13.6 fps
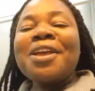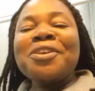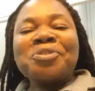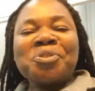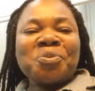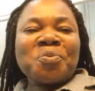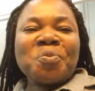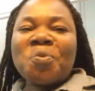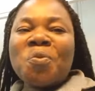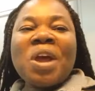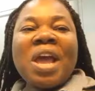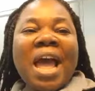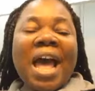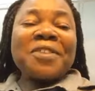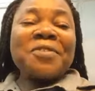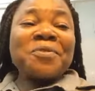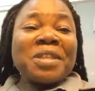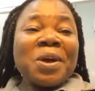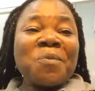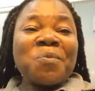So
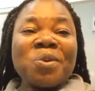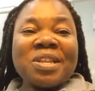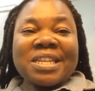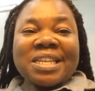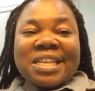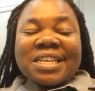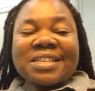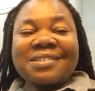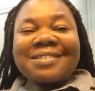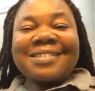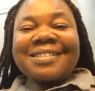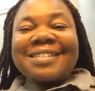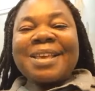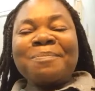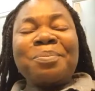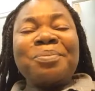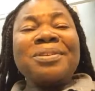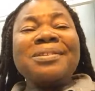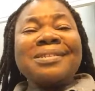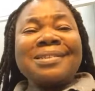another one is
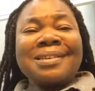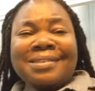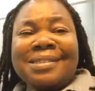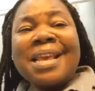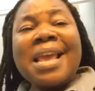Princess.